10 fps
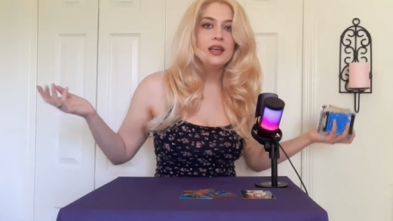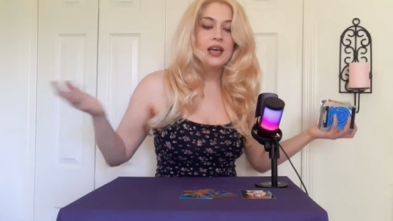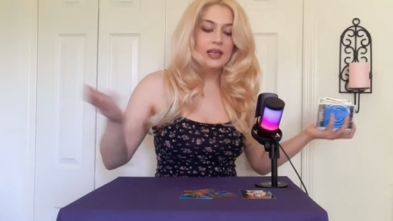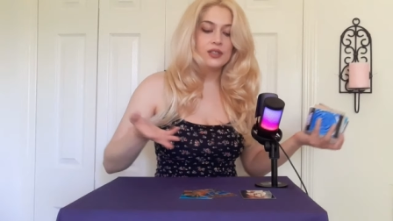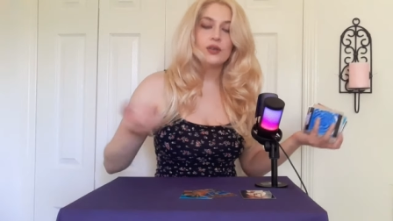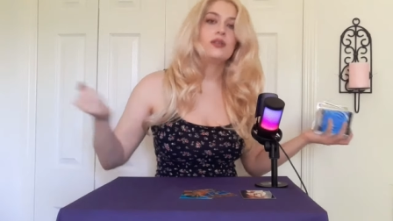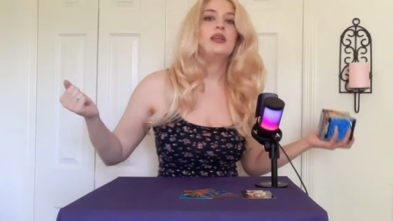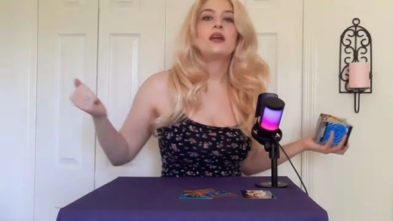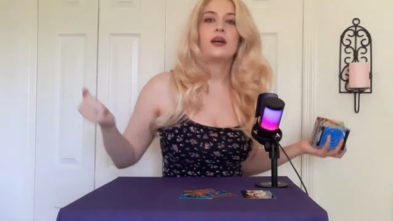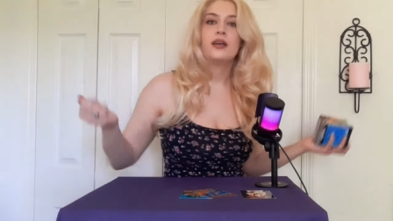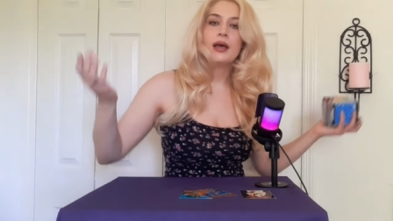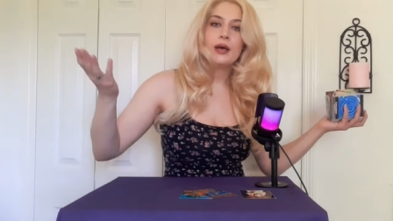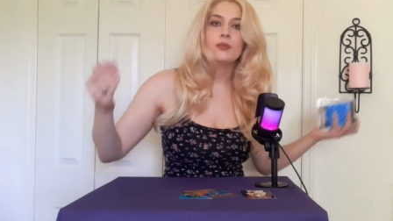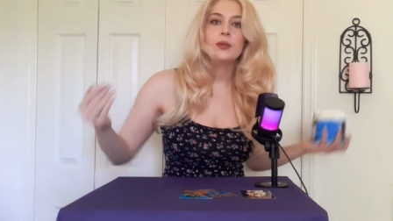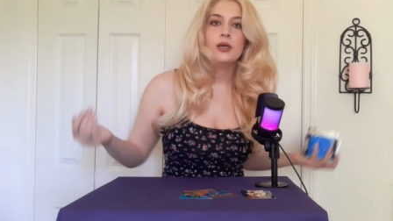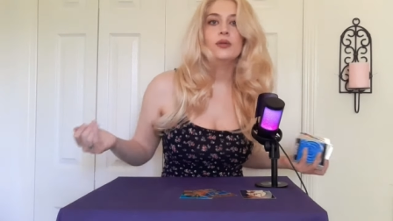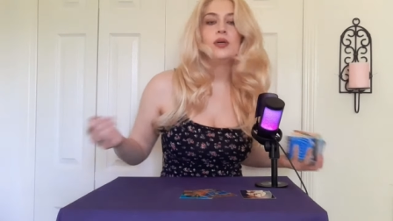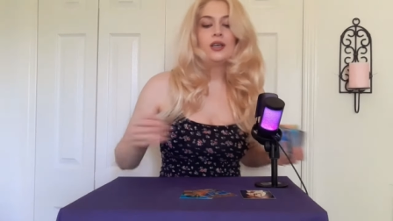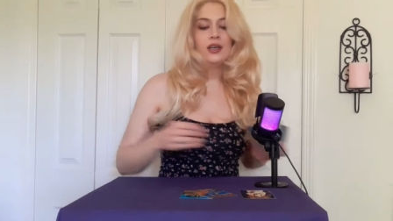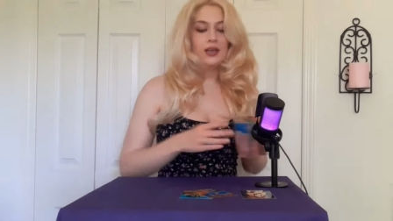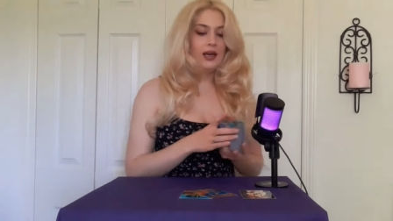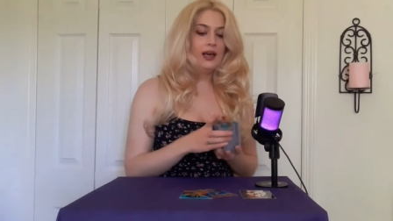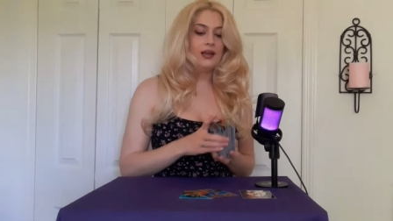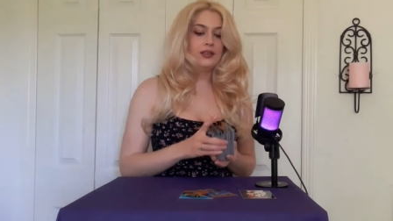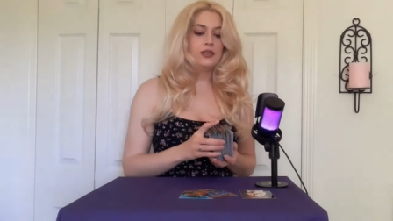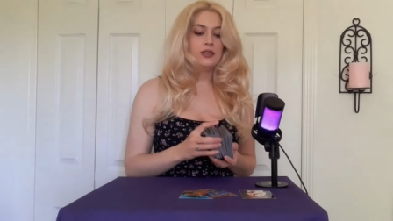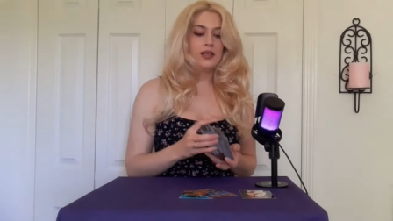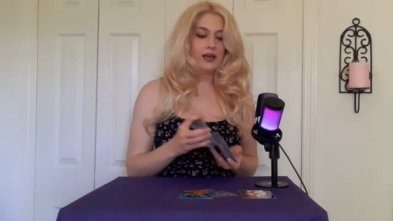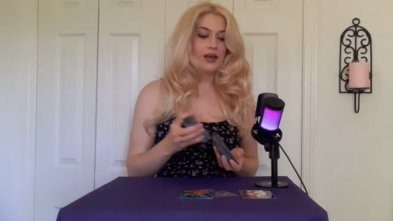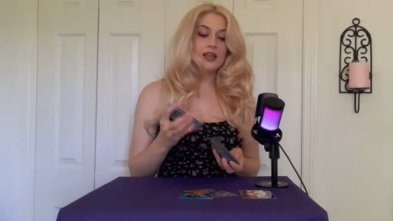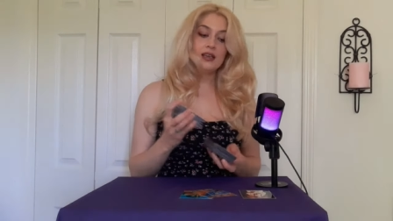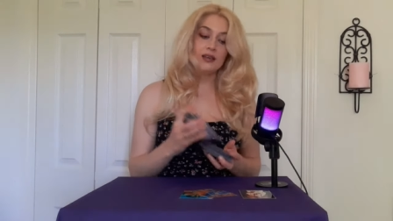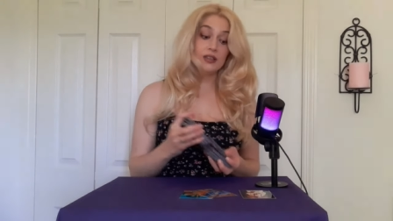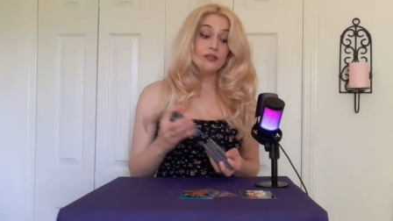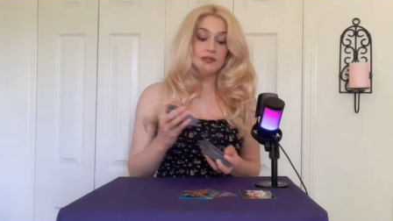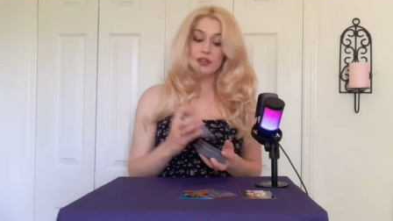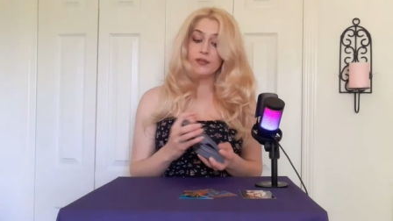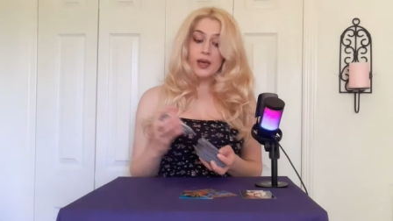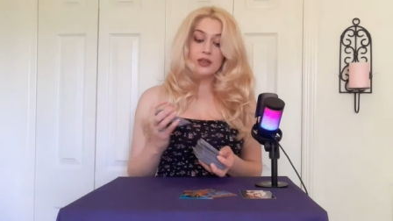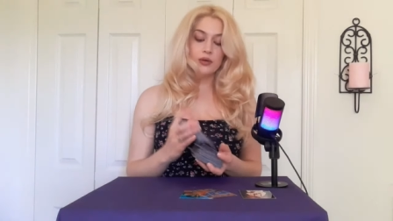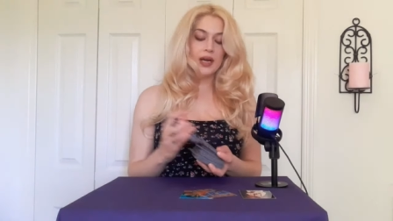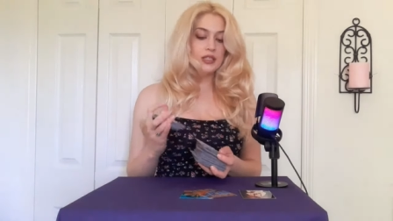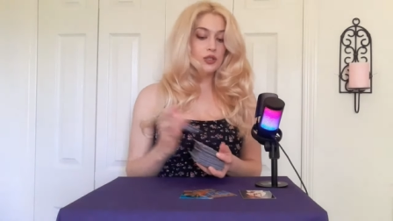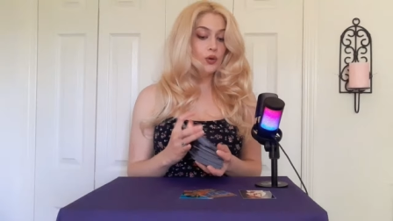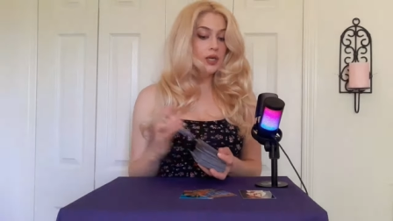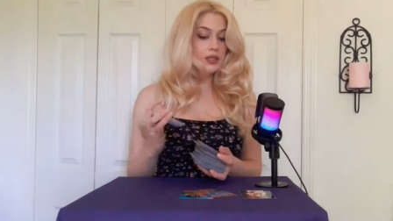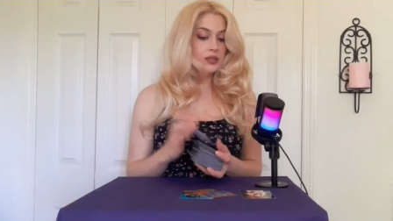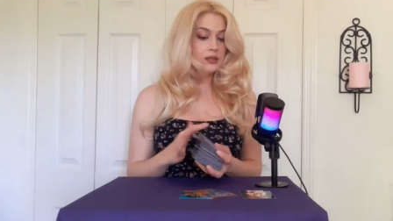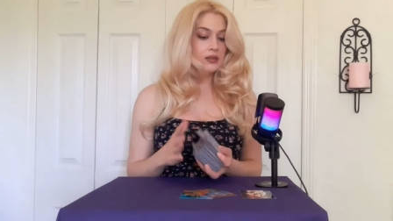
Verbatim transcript: It's certainly not going to help you. And yeah, I think you've made the right choice.